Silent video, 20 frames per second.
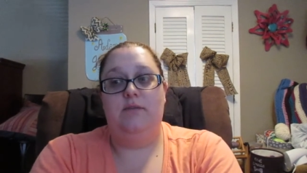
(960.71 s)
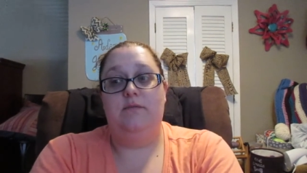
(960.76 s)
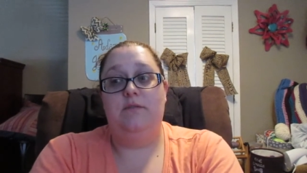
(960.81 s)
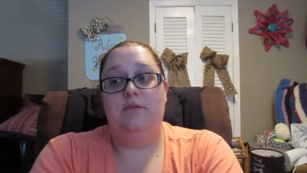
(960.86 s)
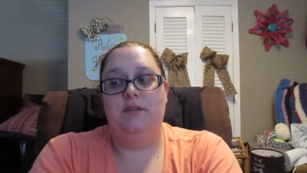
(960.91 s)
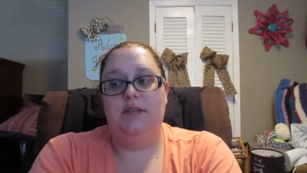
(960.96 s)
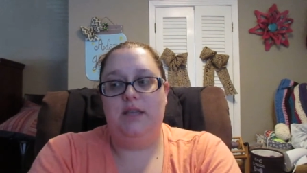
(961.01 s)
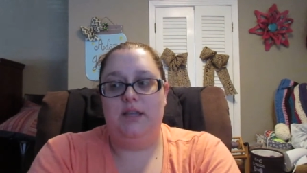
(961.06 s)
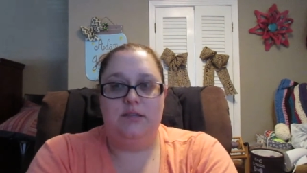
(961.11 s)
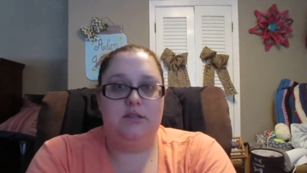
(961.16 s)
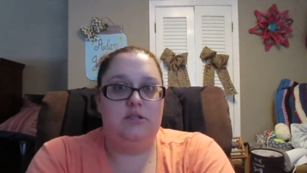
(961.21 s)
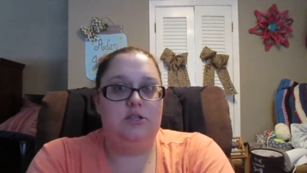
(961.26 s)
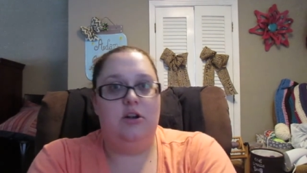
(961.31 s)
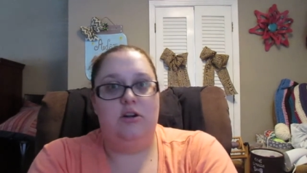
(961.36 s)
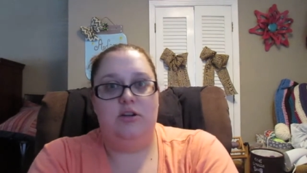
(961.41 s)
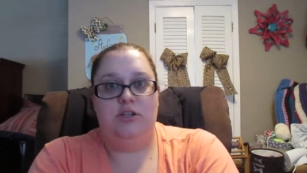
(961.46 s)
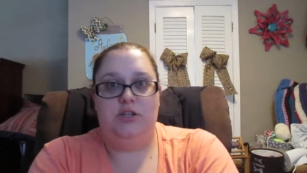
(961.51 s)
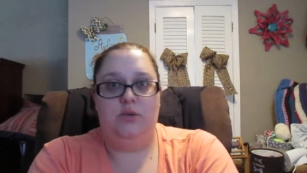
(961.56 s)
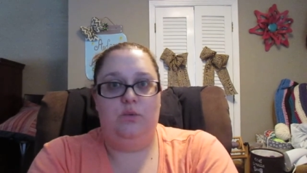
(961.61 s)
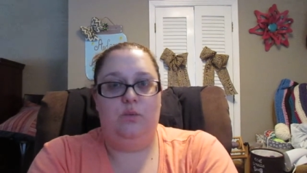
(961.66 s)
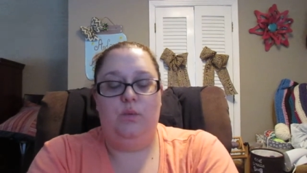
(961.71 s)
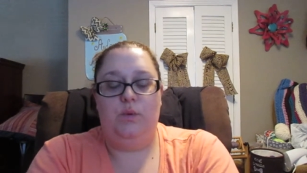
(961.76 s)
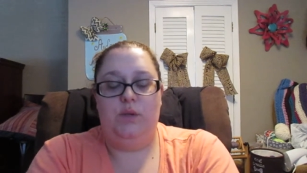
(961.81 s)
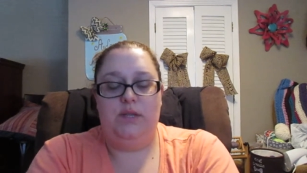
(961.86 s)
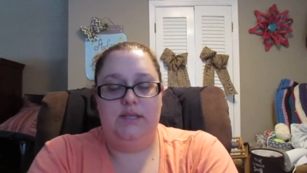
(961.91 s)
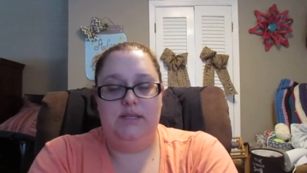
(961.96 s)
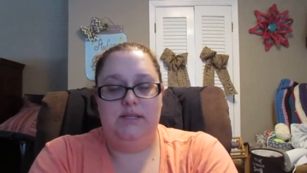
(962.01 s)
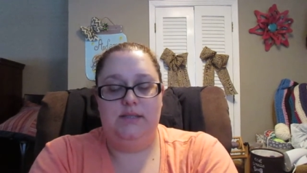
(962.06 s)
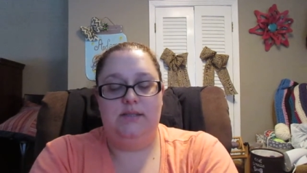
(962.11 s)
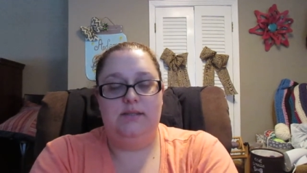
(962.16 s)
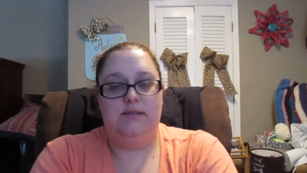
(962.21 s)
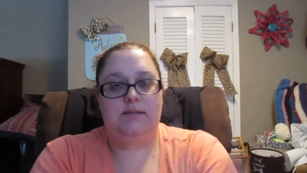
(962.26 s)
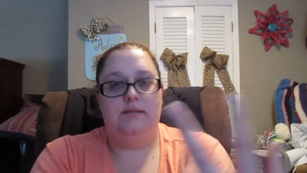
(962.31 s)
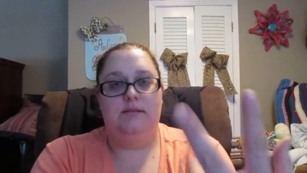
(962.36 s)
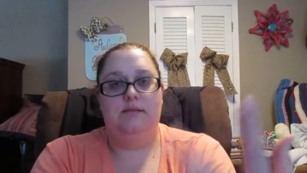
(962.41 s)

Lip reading: I've only had to charge it once